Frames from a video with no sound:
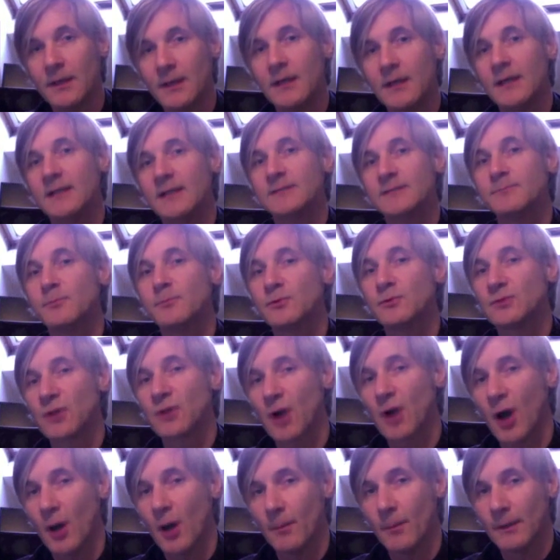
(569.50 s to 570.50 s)
is most
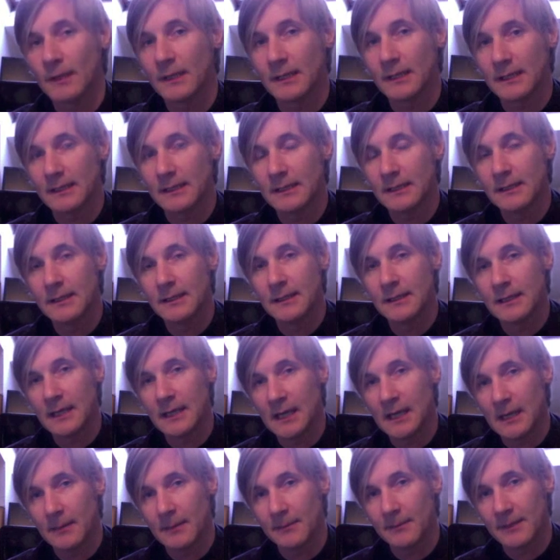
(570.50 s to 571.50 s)
commonly
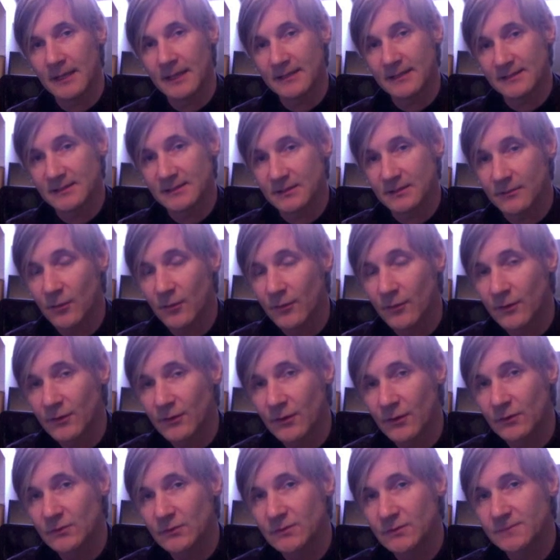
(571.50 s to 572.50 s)
cases of
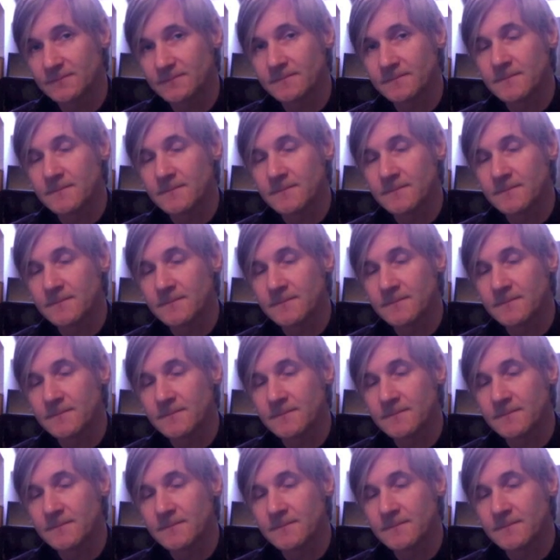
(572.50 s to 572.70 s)
overdose,